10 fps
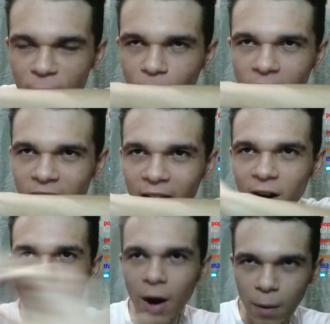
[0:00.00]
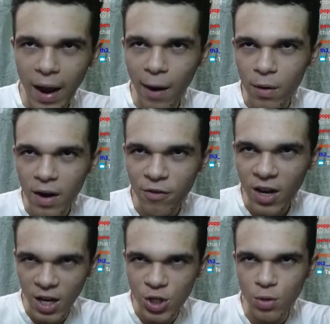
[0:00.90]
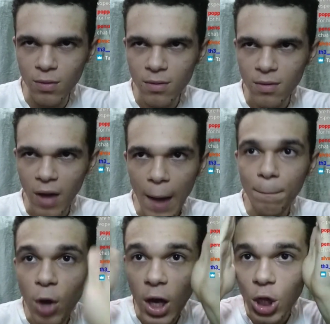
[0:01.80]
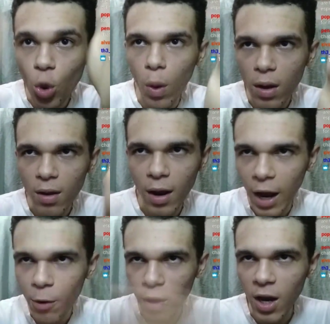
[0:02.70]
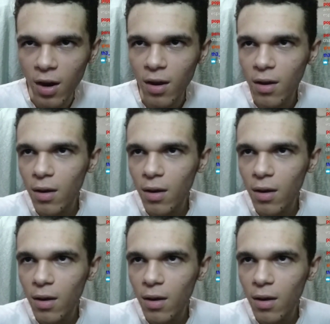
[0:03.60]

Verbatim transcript: for an entire hour if I need to. I'm gonna do it. I, I don't care.